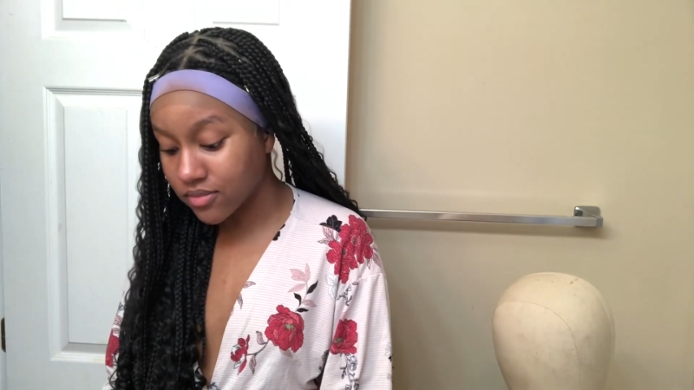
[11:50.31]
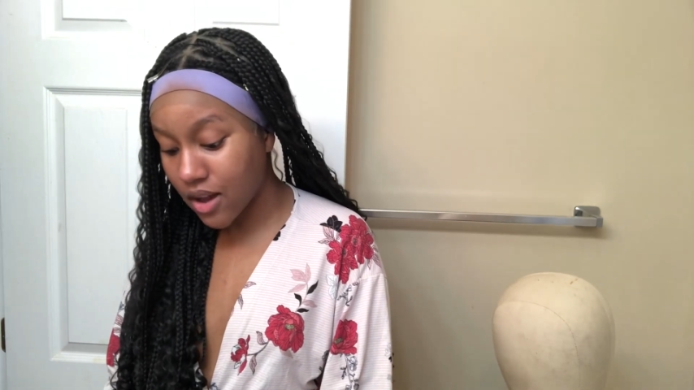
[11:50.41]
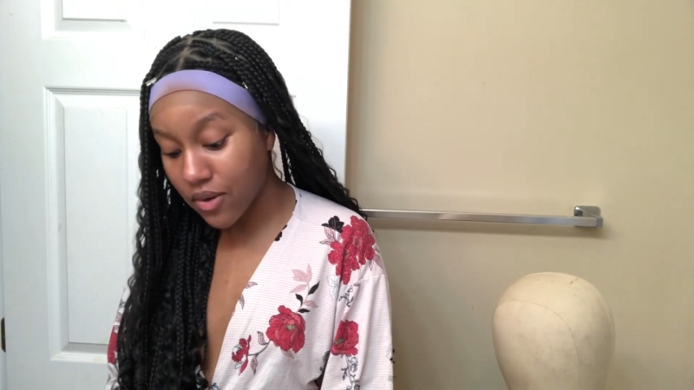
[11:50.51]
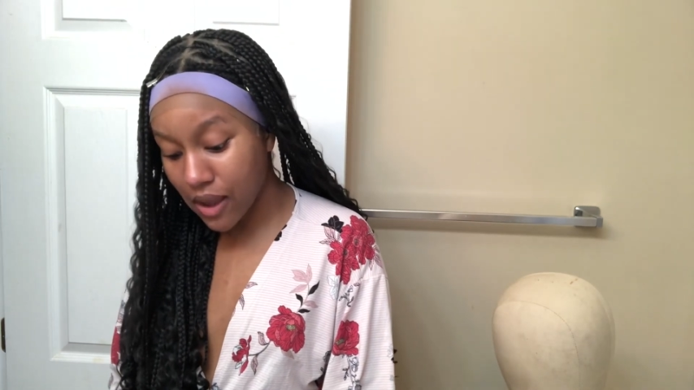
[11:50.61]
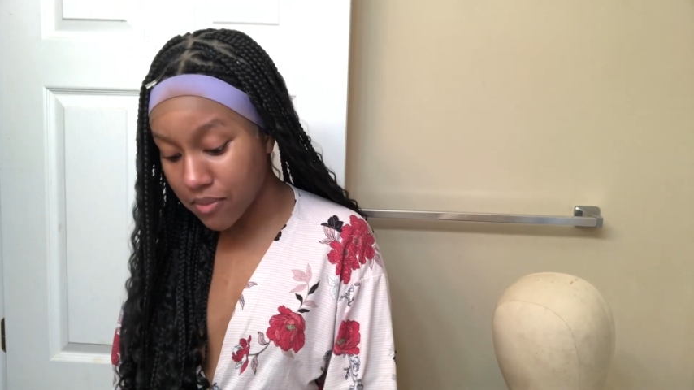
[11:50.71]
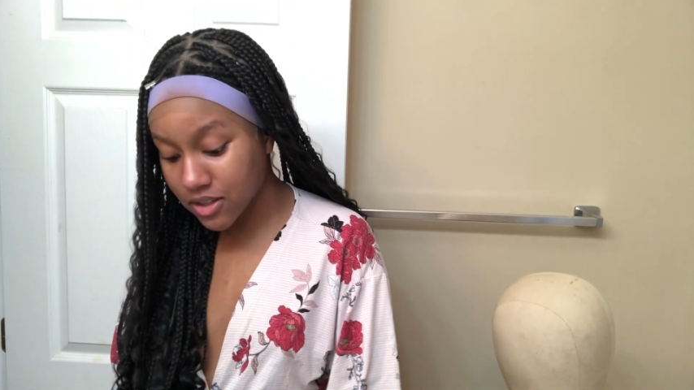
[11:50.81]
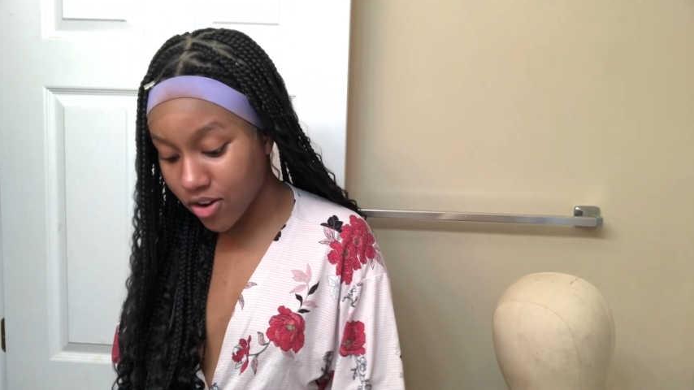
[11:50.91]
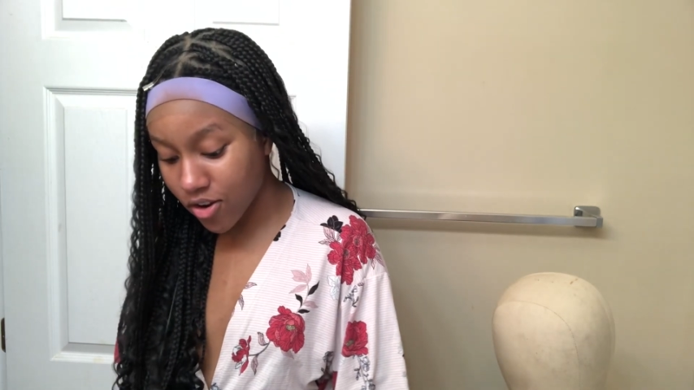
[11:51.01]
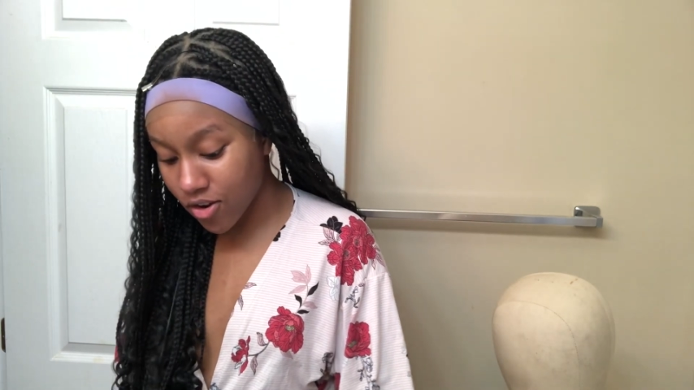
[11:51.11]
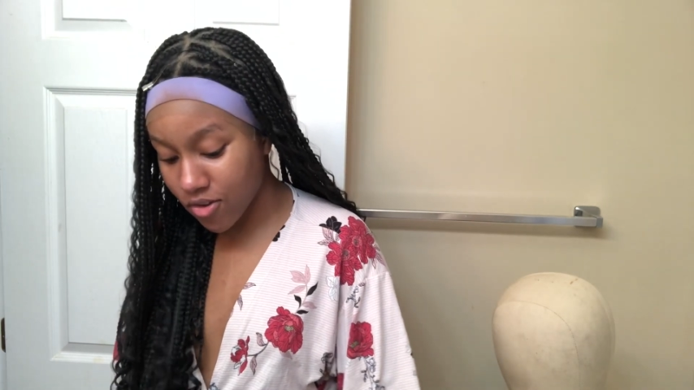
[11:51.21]
Okay, Miss
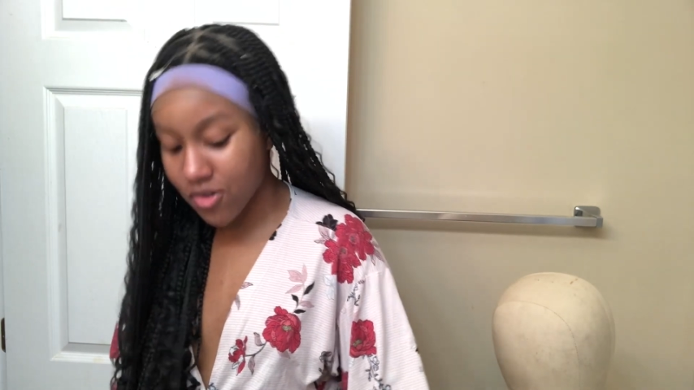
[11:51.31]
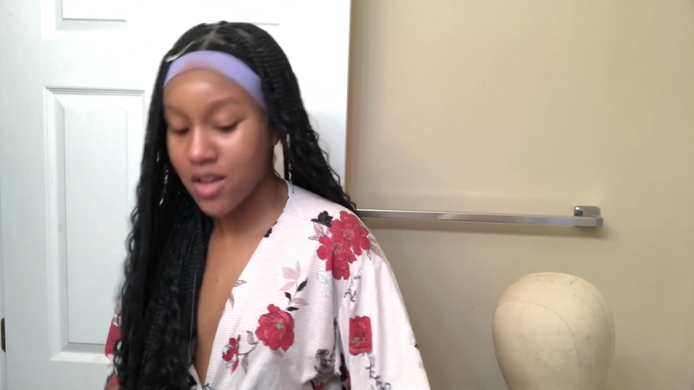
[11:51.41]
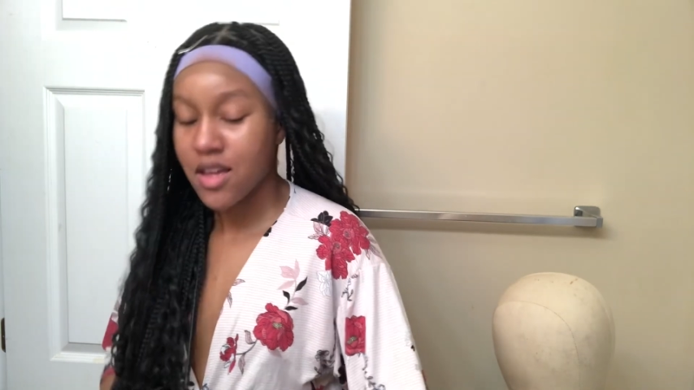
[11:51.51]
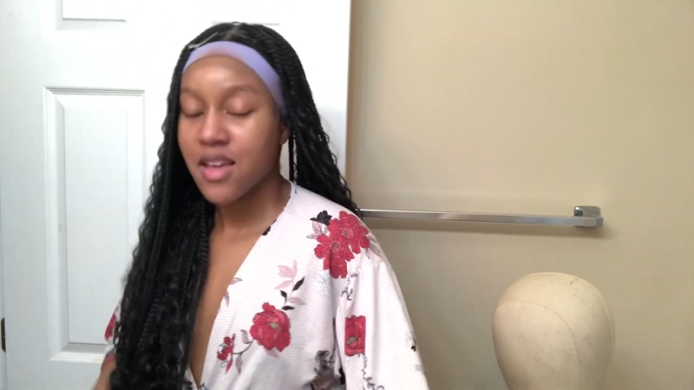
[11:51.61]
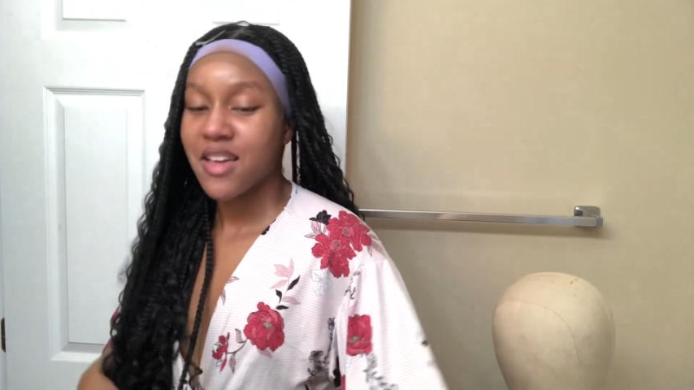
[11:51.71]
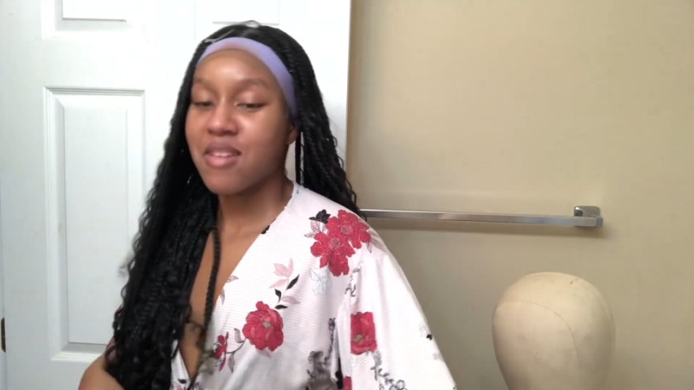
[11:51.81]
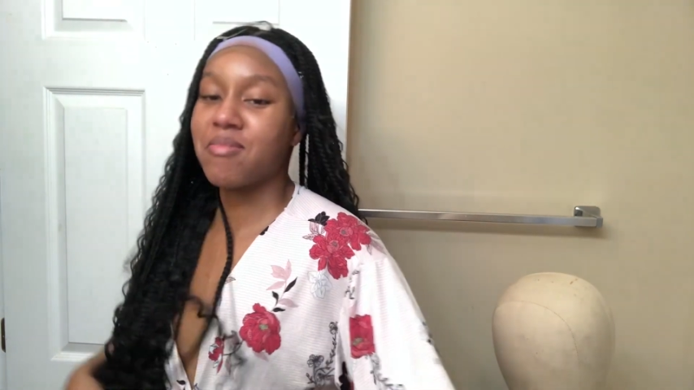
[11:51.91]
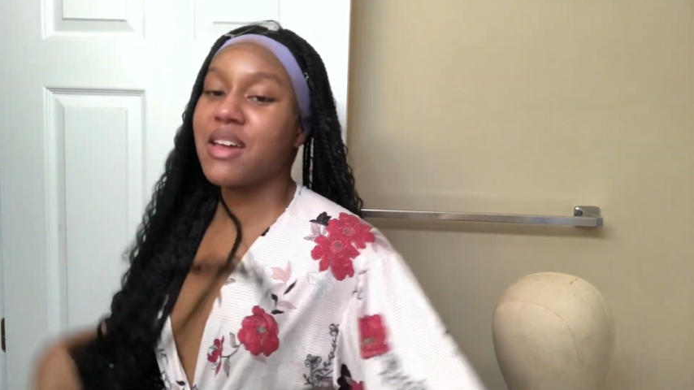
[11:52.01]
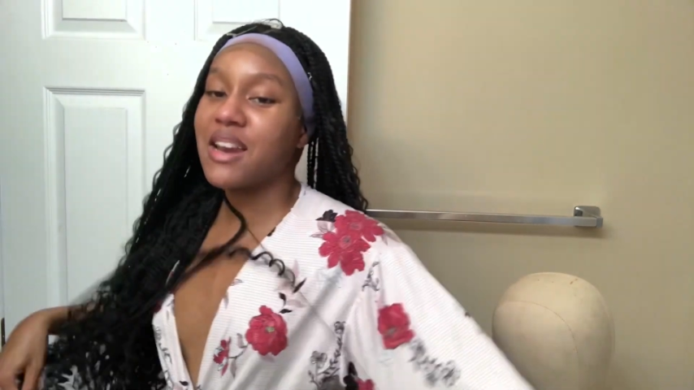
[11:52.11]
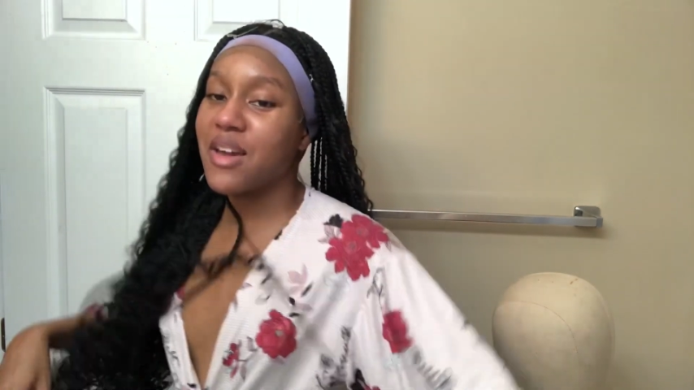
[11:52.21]
Girl. But
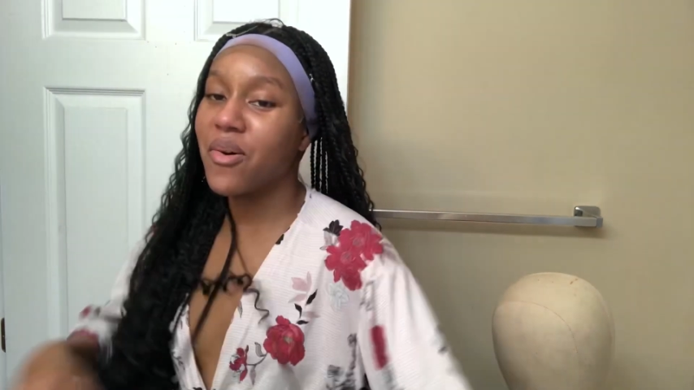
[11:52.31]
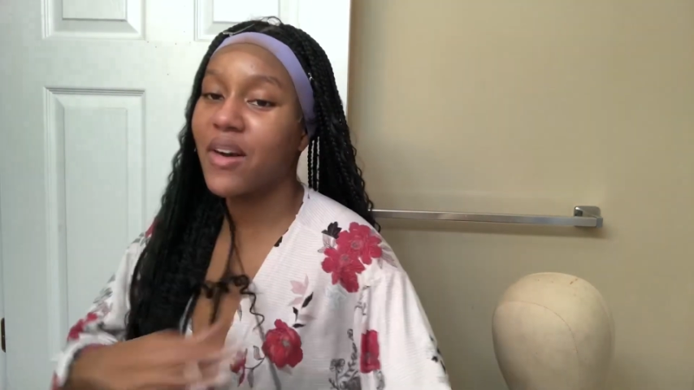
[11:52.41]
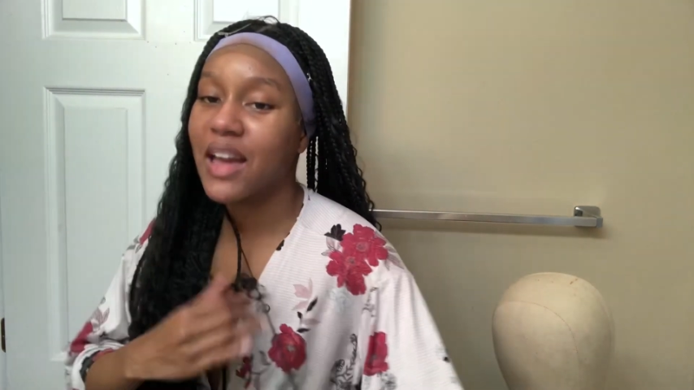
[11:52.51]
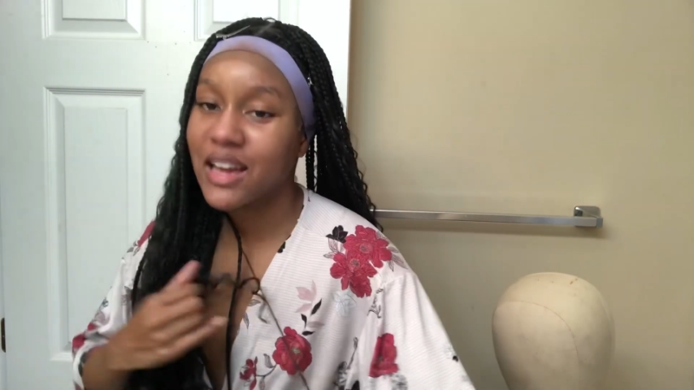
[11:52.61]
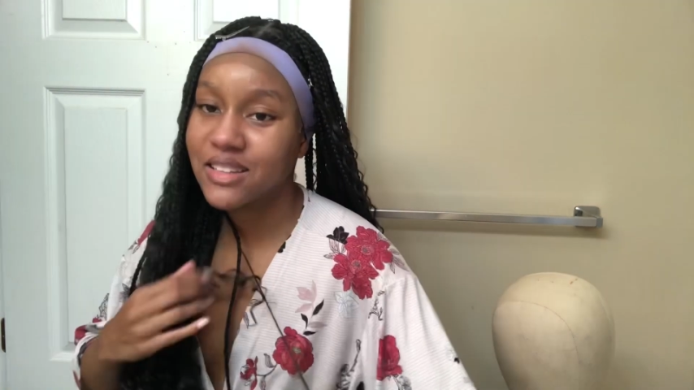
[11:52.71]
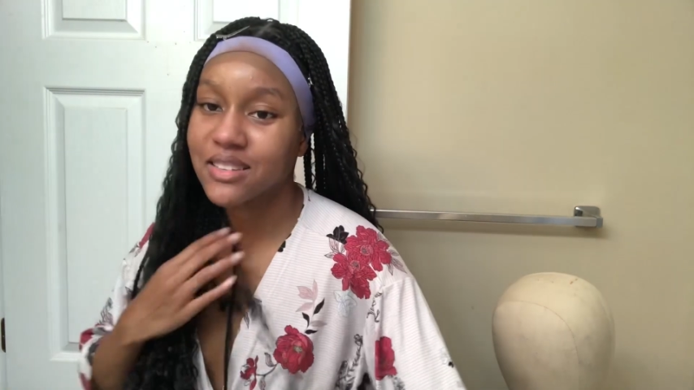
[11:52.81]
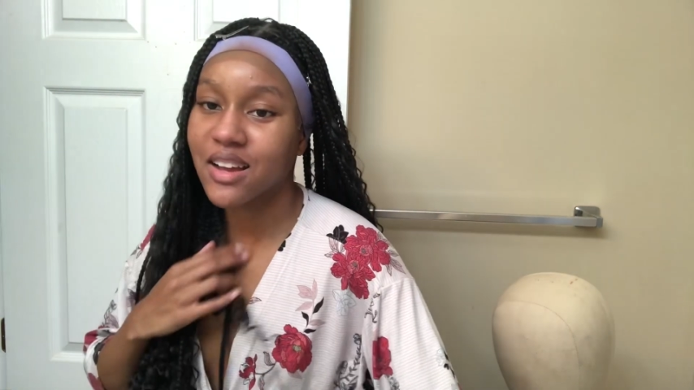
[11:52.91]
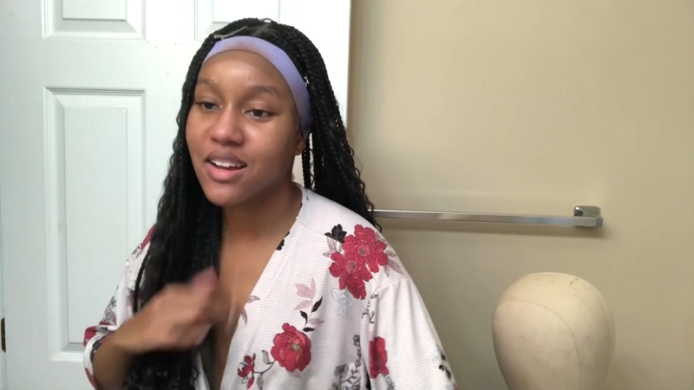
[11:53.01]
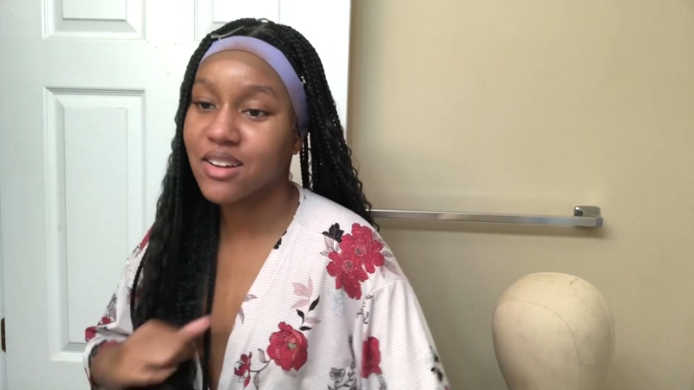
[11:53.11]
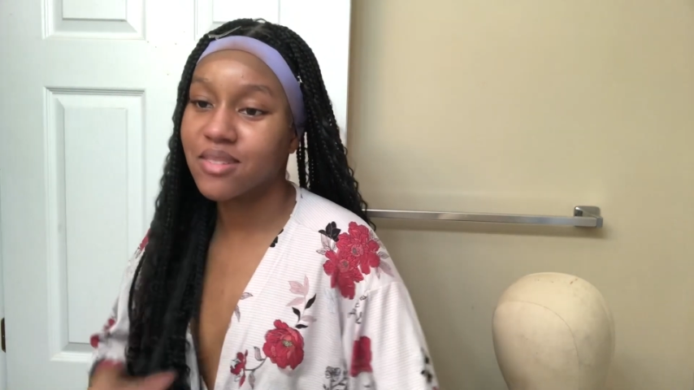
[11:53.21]
anyways,
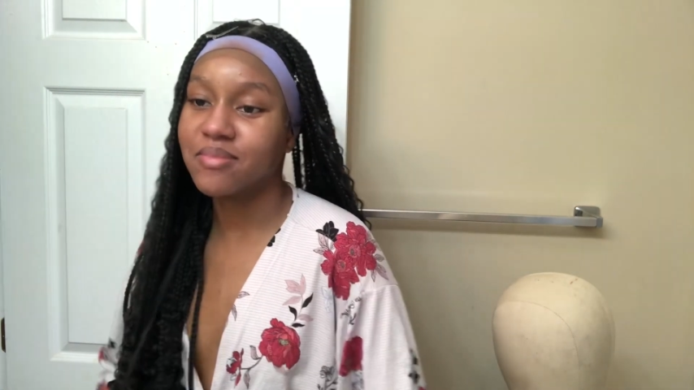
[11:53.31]
what